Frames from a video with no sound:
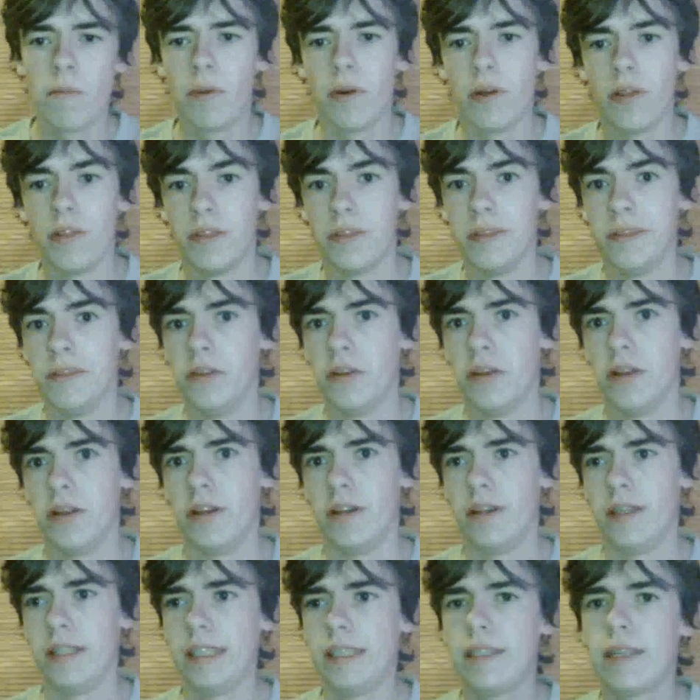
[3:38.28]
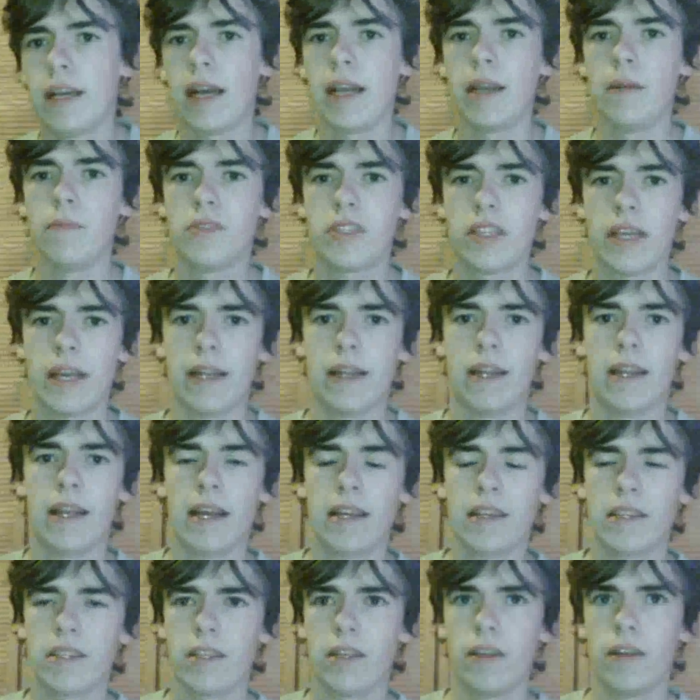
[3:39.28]
but the nerdy types at
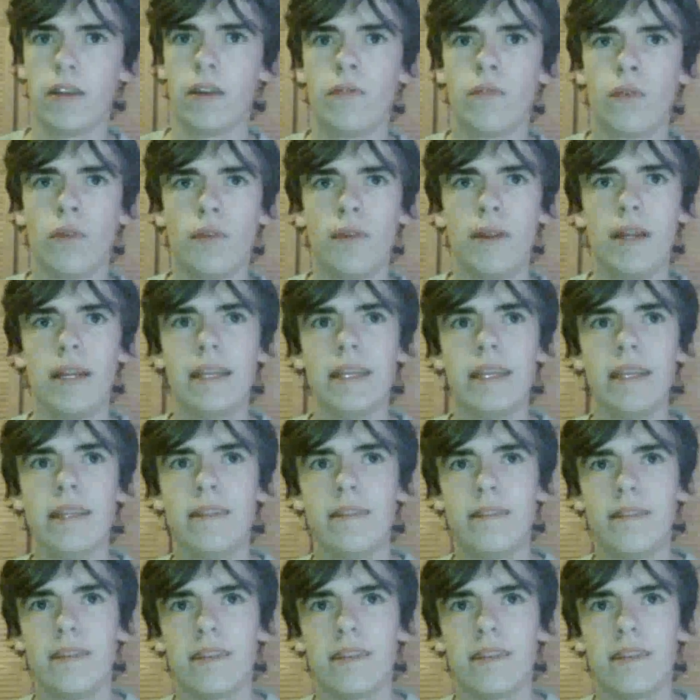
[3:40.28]
NASA have already